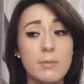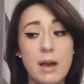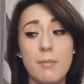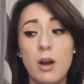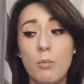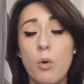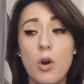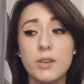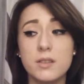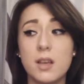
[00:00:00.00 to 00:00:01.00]
where mine
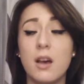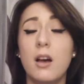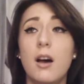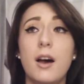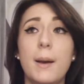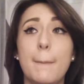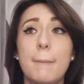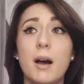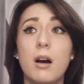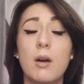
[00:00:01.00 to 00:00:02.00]
was,
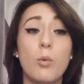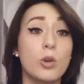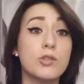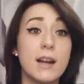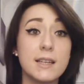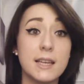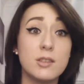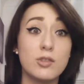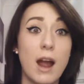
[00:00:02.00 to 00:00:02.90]
I wore trackies